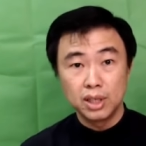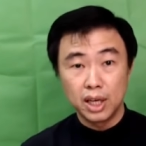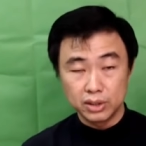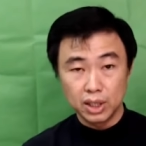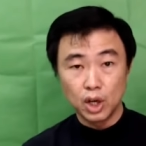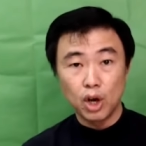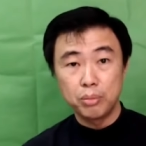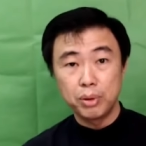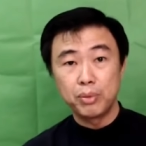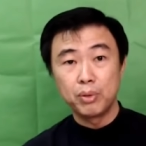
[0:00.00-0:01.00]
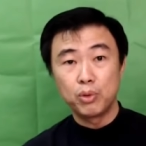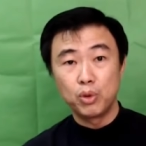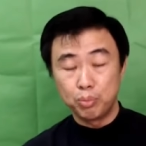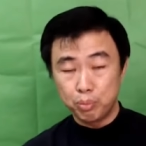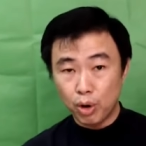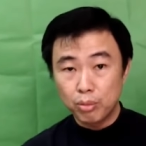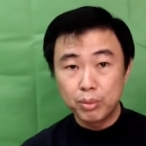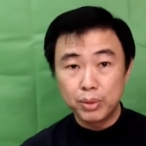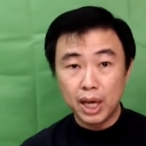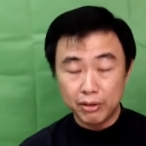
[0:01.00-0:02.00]
as a lot of people could
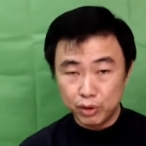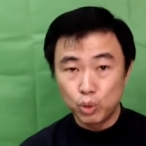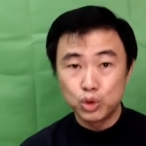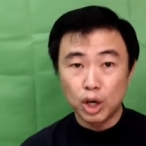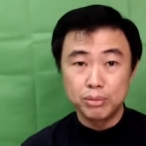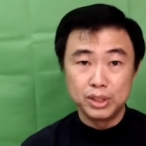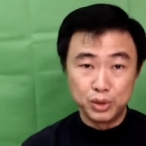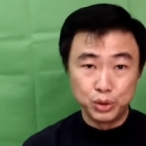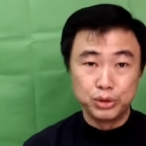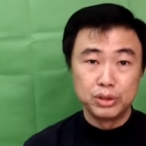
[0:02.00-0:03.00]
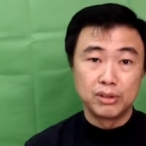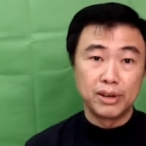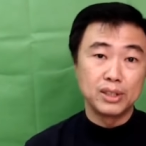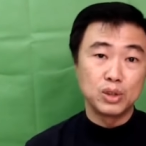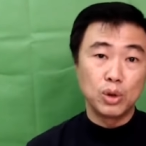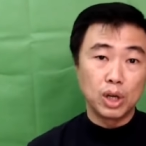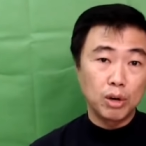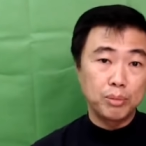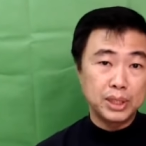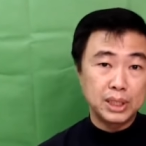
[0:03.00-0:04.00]
probably have no job in June, right? So a lot
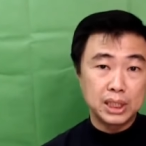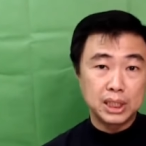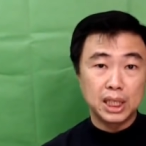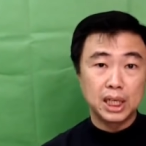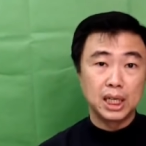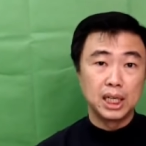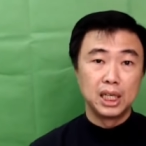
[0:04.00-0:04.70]
of business uh,